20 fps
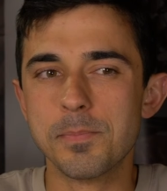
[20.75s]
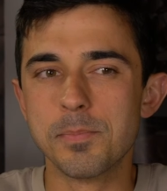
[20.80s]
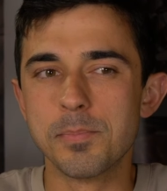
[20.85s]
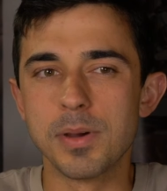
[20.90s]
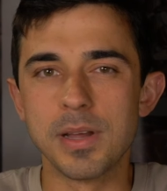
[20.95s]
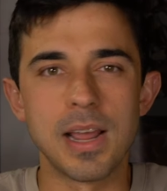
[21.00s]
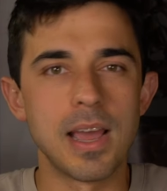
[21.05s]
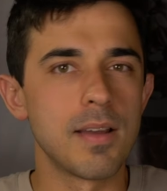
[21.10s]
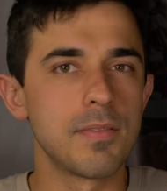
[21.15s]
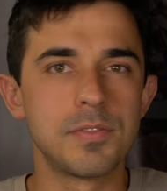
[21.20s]

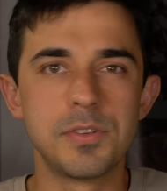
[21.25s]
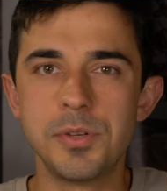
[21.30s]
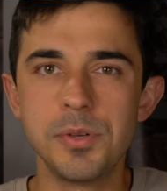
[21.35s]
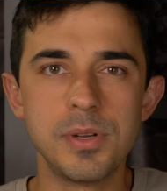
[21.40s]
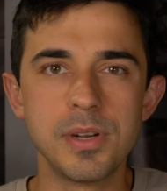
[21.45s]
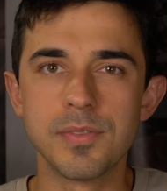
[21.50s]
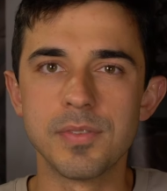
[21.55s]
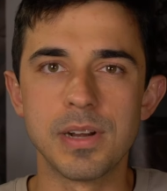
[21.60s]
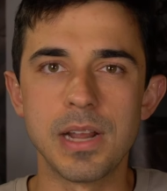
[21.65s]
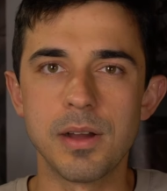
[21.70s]
but have two
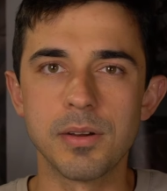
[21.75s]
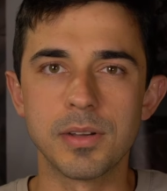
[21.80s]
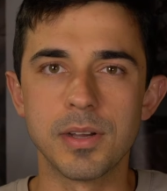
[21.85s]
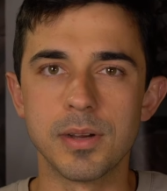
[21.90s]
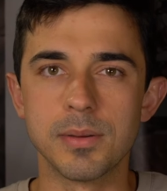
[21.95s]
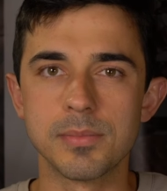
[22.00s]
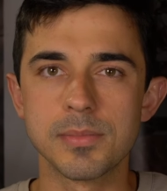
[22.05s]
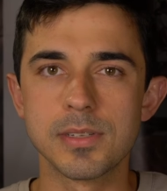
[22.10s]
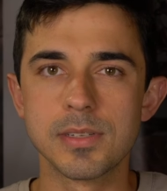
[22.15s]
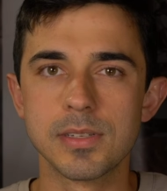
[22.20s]
different
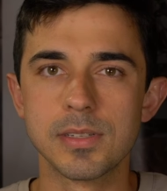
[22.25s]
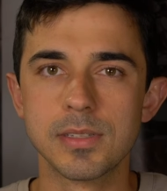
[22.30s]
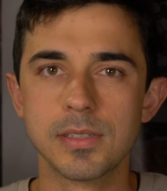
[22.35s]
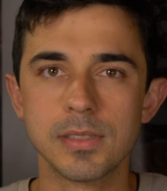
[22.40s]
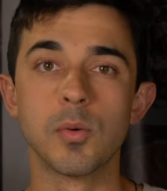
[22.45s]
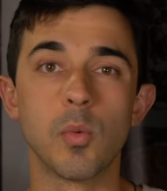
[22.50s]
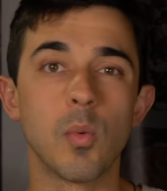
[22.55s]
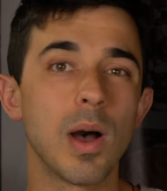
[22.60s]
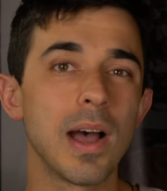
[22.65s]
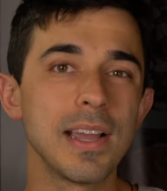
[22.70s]
outcomes?
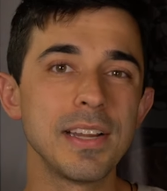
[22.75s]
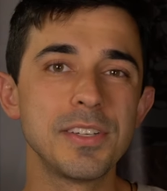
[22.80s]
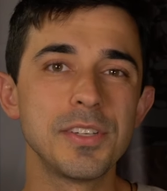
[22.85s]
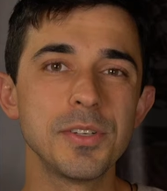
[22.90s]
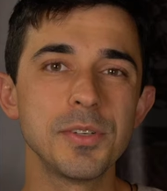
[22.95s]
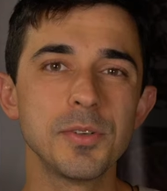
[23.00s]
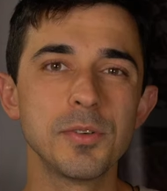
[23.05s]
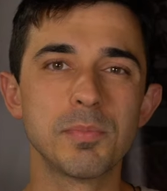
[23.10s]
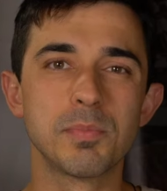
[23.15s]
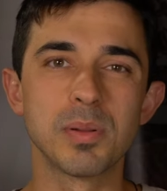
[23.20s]
Why
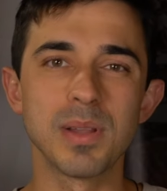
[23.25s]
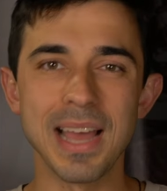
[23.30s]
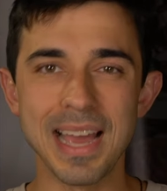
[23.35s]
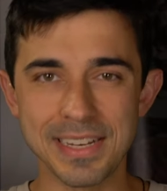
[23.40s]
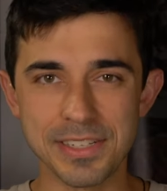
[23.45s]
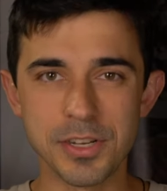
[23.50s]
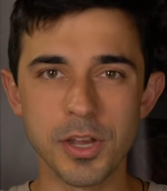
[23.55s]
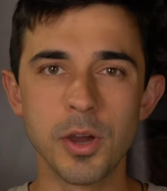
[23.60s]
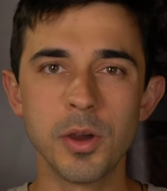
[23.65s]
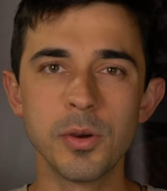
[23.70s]
do
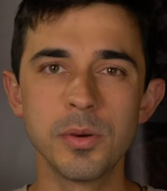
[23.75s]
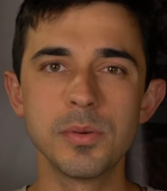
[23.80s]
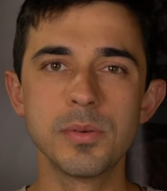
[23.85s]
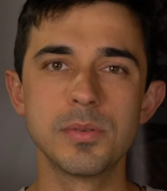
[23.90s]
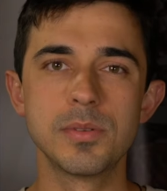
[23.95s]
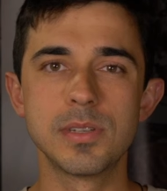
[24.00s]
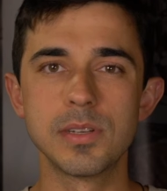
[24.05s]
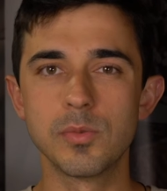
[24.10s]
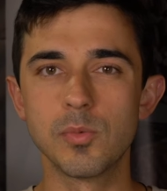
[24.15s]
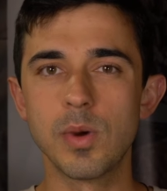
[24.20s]

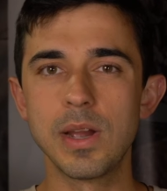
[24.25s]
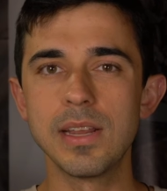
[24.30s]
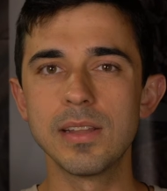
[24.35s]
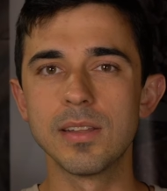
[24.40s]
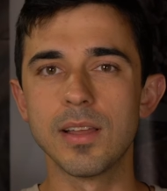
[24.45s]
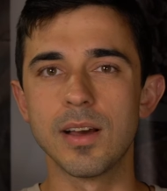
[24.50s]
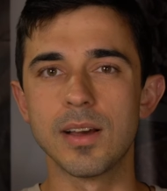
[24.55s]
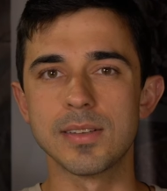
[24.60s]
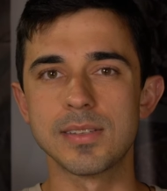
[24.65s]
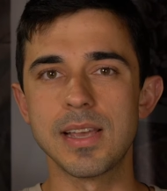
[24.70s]
plateaus in weight
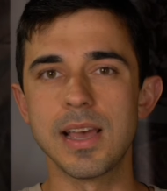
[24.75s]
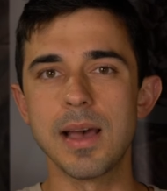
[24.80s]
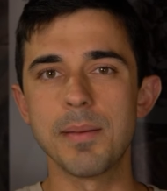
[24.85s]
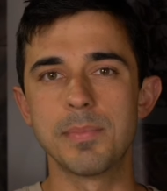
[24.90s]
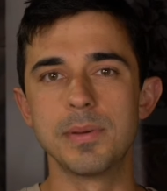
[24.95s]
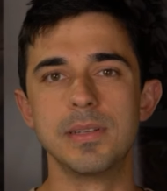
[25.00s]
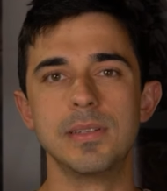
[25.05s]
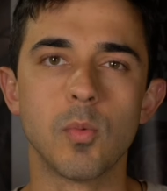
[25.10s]
loss happen?